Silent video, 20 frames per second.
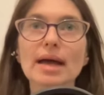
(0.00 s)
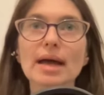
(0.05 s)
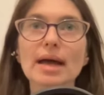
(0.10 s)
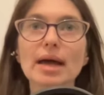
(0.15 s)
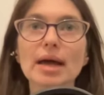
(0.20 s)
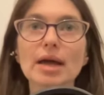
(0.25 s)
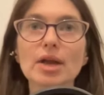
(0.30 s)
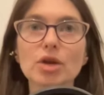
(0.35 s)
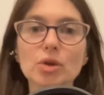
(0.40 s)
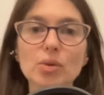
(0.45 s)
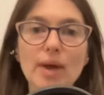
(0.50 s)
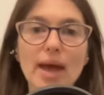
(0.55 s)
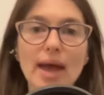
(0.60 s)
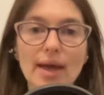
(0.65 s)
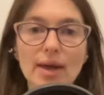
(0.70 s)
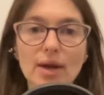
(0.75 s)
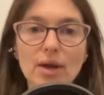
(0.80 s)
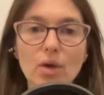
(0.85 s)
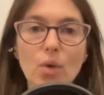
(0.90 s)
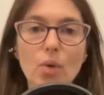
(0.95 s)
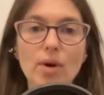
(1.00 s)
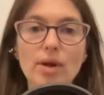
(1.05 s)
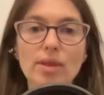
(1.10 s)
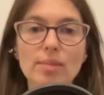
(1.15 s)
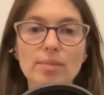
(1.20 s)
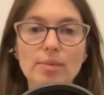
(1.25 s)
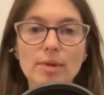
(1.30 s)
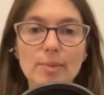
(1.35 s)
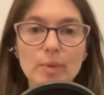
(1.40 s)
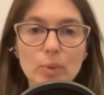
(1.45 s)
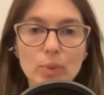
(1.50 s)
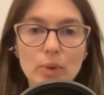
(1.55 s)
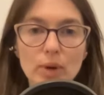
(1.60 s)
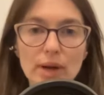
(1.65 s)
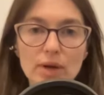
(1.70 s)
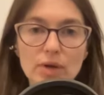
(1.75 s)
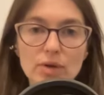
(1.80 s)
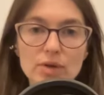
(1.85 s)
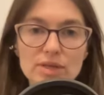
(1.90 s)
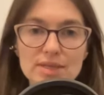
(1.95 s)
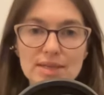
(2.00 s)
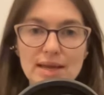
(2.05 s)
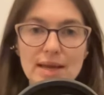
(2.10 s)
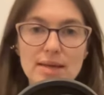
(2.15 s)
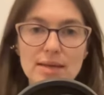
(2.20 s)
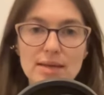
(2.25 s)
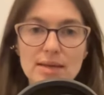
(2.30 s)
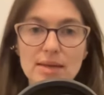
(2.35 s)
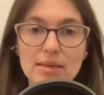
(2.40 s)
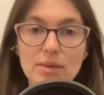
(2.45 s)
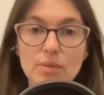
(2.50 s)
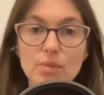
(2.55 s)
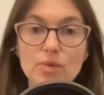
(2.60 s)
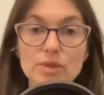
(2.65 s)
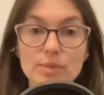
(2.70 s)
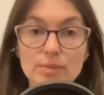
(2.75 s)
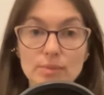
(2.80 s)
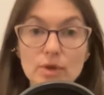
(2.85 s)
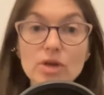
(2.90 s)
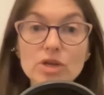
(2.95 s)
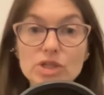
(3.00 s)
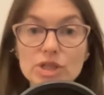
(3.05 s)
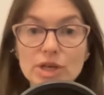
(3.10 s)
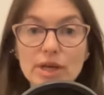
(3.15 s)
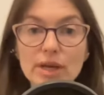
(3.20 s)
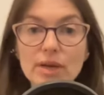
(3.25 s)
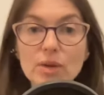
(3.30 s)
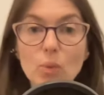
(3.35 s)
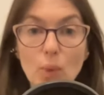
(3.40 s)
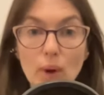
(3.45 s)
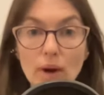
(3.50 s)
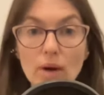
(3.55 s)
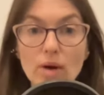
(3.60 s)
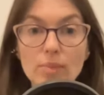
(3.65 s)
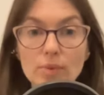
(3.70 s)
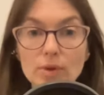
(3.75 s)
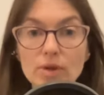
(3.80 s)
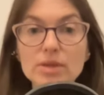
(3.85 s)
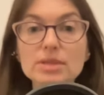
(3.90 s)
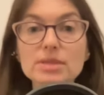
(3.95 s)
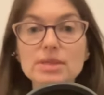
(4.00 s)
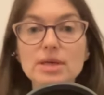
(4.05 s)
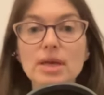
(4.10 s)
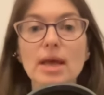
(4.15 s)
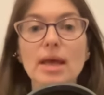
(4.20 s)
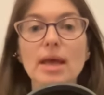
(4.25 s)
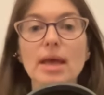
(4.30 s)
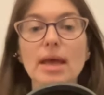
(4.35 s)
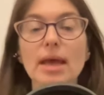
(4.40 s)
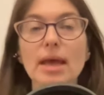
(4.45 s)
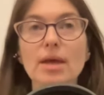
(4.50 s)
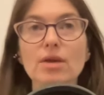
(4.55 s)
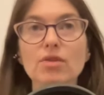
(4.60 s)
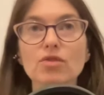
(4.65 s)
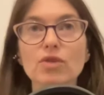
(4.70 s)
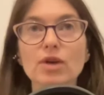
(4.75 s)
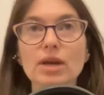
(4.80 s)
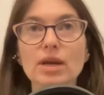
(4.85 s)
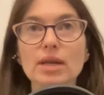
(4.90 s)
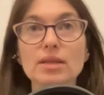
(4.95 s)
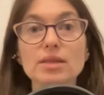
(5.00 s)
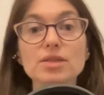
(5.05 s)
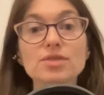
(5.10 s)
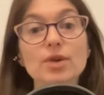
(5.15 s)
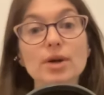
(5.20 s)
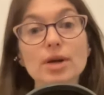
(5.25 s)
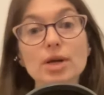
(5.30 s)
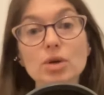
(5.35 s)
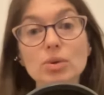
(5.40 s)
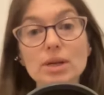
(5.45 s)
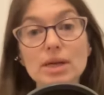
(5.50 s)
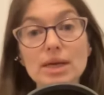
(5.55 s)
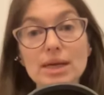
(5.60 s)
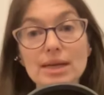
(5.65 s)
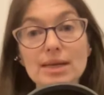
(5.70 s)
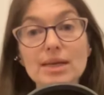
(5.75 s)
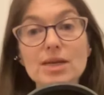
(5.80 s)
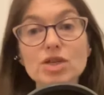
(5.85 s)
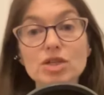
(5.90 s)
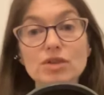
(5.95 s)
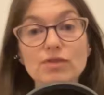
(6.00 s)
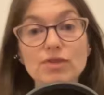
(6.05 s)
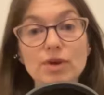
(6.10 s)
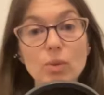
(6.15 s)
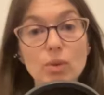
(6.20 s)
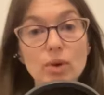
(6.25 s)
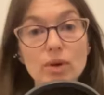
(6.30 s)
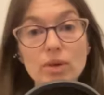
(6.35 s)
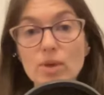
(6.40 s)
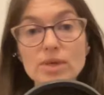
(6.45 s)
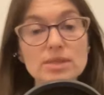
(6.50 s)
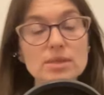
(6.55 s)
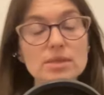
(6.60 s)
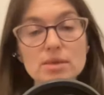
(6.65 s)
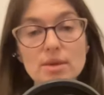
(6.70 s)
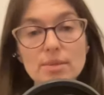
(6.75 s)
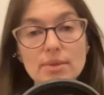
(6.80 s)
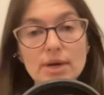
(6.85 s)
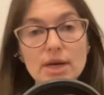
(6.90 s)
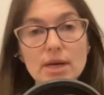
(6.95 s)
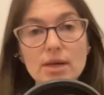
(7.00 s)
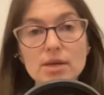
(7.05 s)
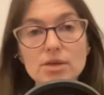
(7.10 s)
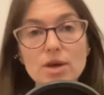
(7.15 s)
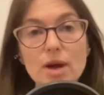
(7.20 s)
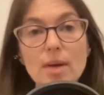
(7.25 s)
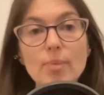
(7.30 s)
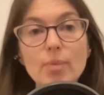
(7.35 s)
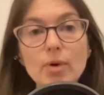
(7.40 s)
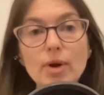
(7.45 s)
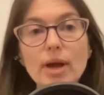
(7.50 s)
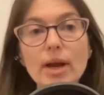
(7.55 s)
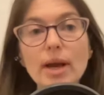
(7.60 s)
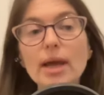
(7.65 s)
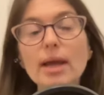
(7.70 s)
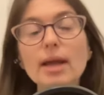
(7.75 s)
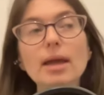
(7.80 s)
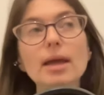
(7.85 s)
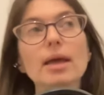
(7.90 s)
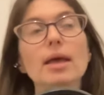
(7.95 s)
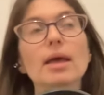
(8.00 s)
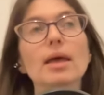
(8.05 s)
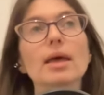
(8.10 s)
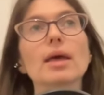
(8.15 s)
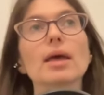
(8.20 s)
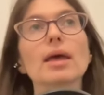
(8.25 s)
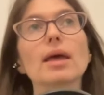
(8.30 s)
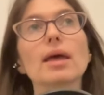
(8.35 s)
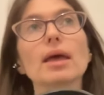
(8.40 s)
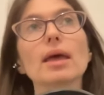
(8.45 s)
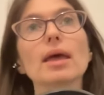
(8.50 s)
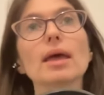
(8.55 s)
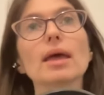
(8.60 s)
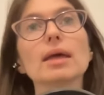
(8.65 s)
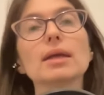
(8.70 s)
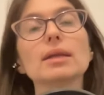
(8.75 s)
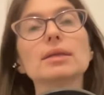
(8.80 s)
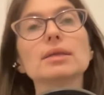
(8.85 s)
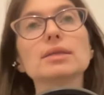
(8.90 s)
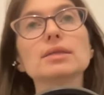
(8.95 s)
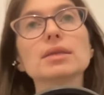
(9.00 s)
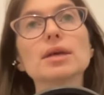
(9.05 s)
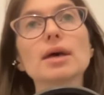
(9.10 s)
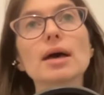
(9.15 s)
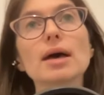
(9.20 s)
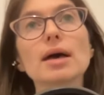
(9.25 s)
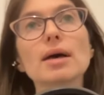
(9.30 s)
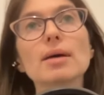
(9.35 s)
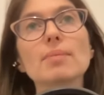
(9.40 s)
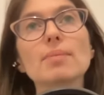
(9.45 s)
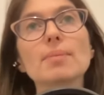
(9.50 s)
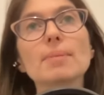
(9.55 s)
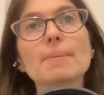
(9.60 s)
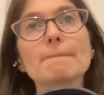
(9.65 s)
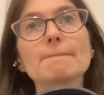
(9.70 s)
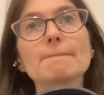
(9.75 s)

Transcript: a new category that people were understanding and that was emerging, wearables, and fit in this very unique niche of it where there wasn't somebody else operating. And um,